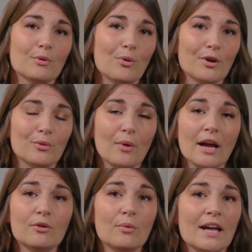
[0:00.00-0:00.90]
reported
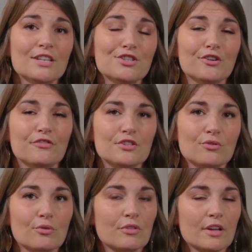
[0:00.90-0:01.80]
right away to your
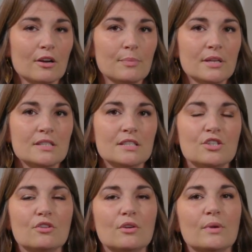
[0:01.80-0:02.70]
physical therapist
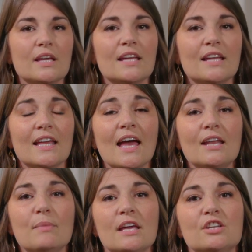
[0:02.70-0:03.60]
so that we can,
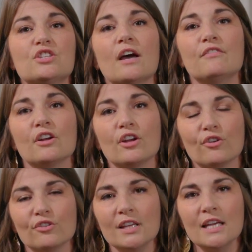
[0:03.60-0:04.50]
again, manage that very
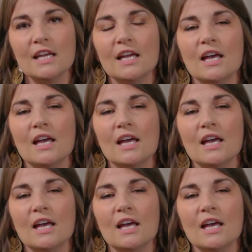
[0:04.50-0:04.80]
early